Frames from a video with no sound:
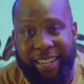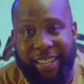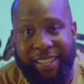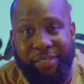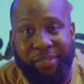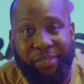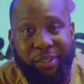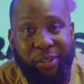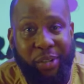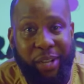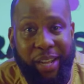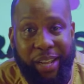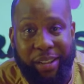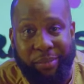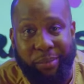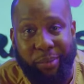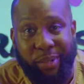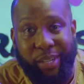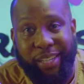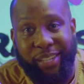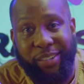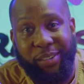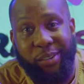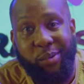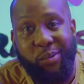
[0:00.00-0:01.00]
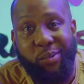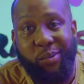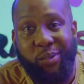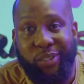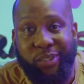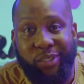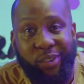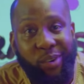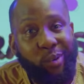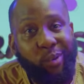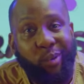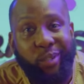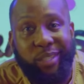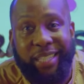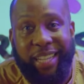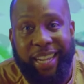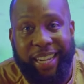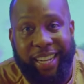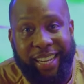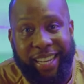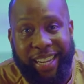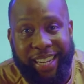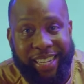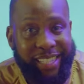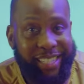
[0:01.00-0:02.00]
if you don't have money, who sag
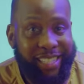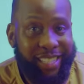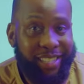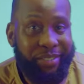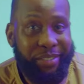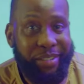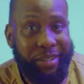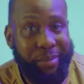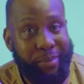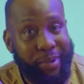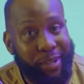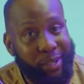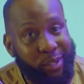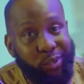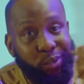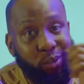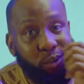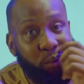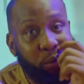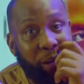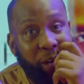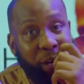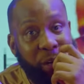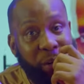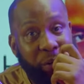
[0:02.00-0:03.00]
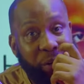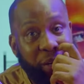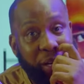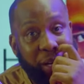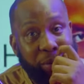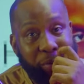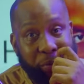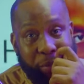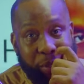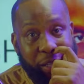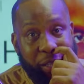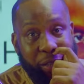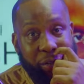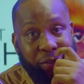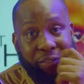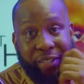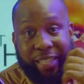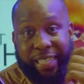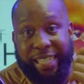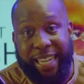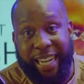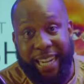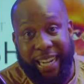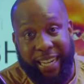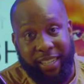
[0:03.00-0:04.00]
like this? If about do you you don't get money, if you
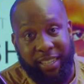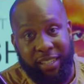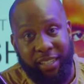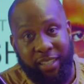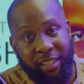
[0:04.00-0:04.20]
die,